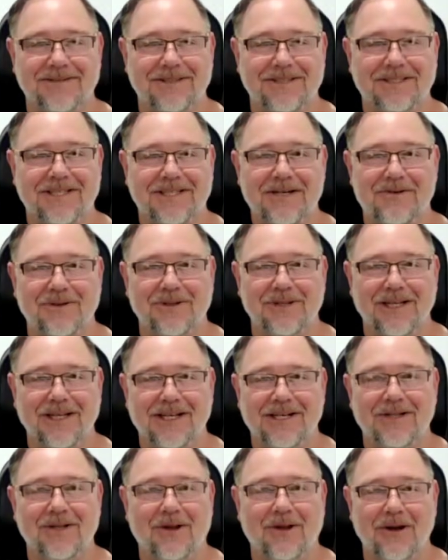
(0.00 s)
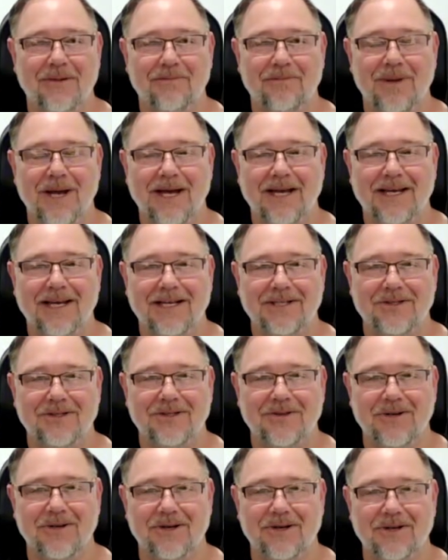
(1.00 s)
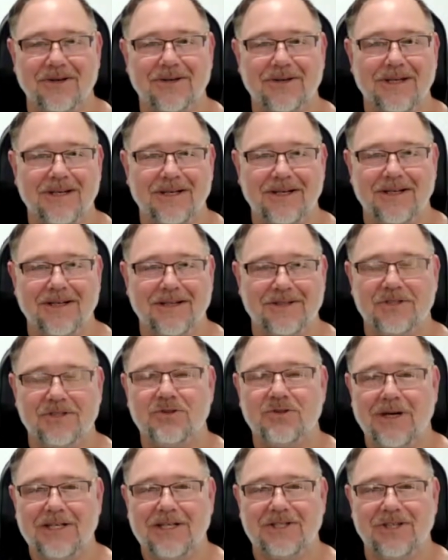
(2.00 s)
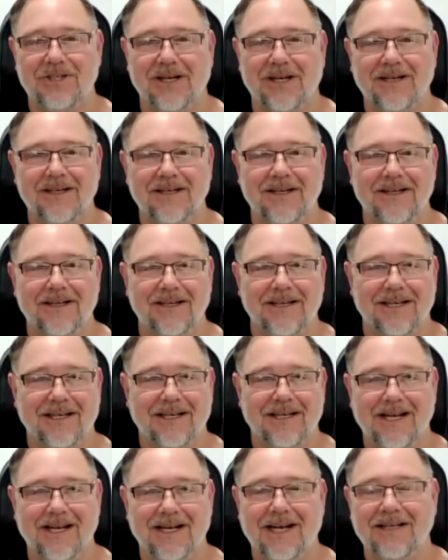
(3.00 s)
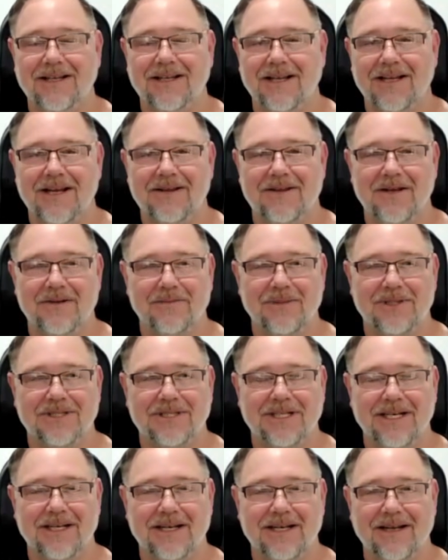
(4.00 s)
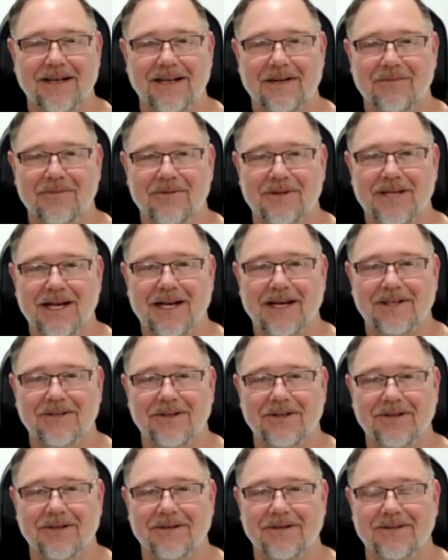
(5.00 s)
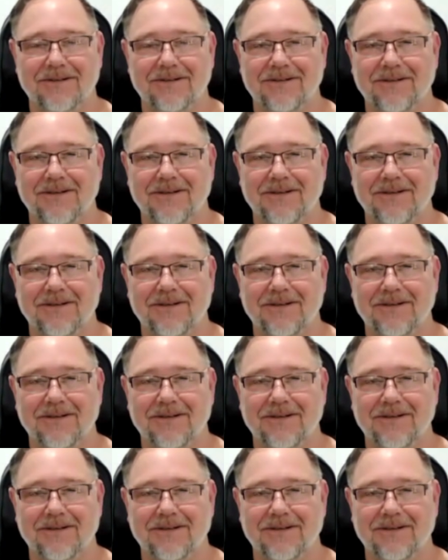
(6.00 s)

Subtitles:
secretly climb back into her stretcher and underneath a mosquito net without her